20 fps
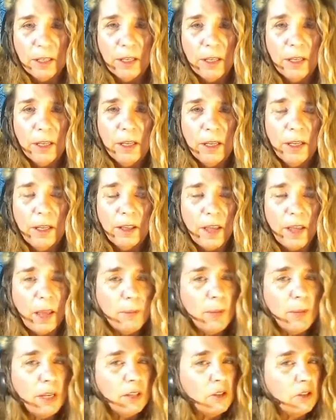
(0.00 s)
That means
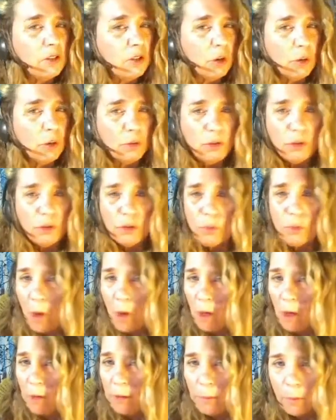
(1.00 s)
don't do all the
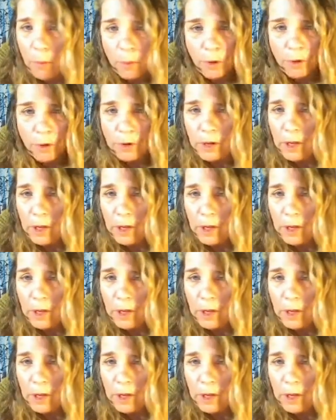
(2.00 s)
work